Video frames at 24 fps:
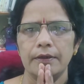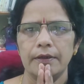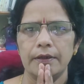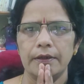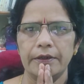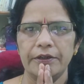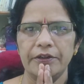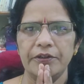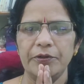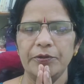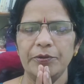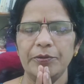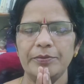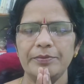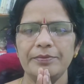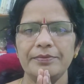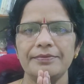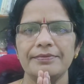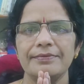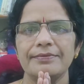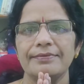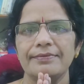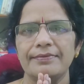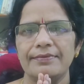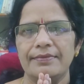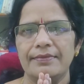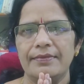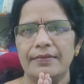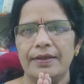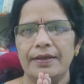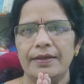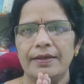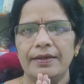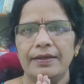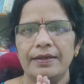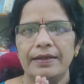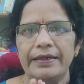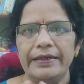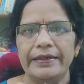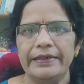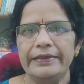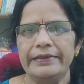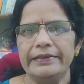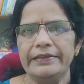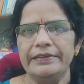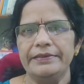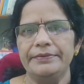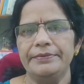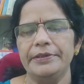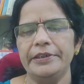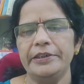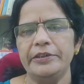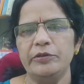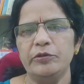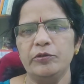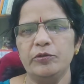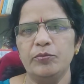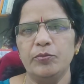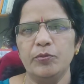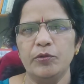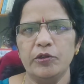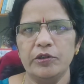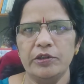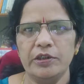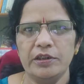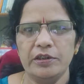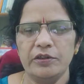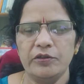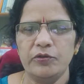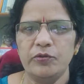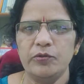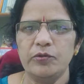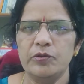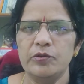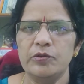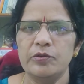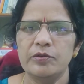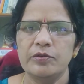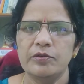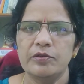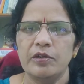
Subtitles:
Hari Om, and a very good morning to